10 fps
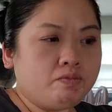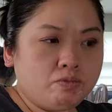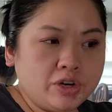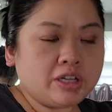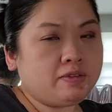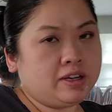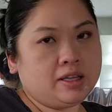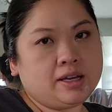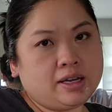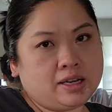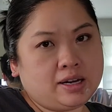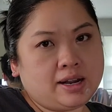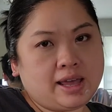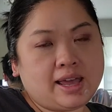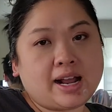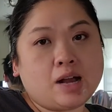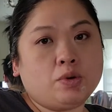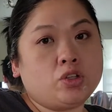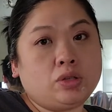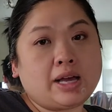Really, really good, and I
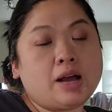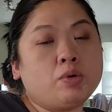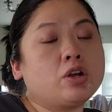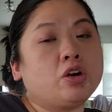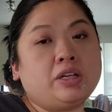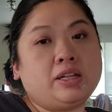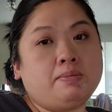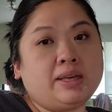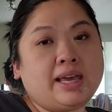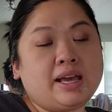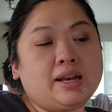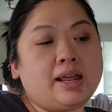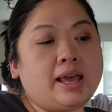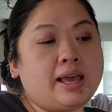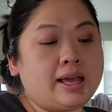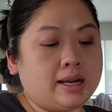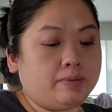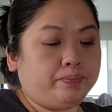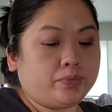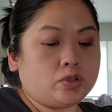would do I would go to them again
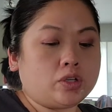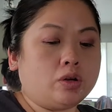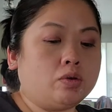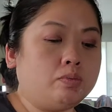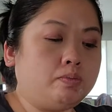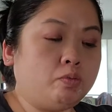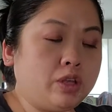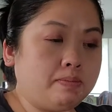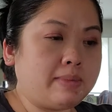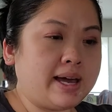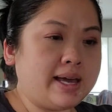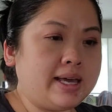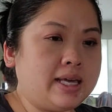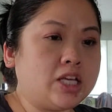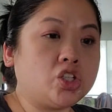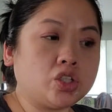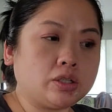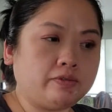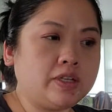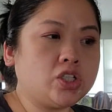and so with my
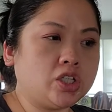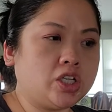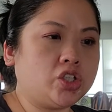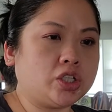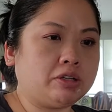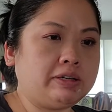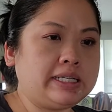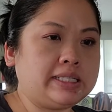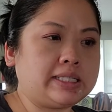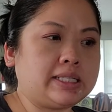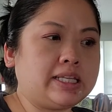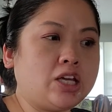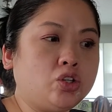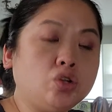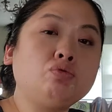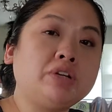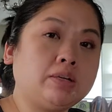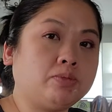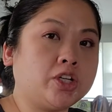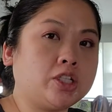ins vision insurance, they do
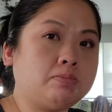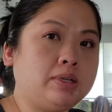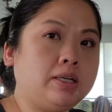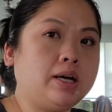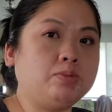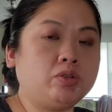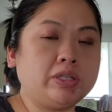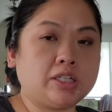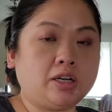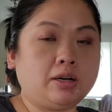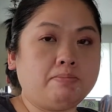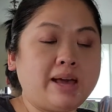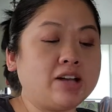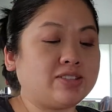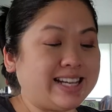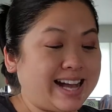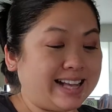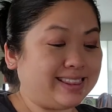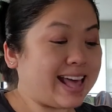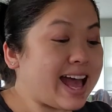reimburse me up to a certain amount. So I
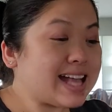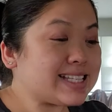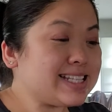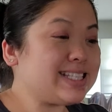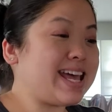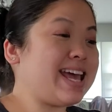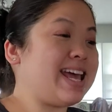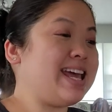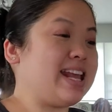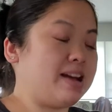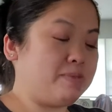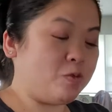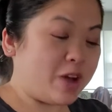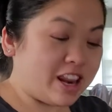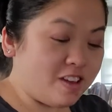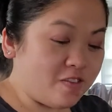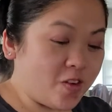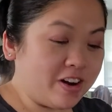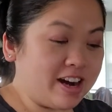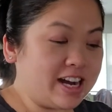got that today and I've been waiting
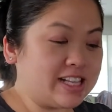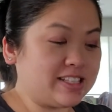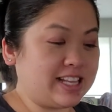for it.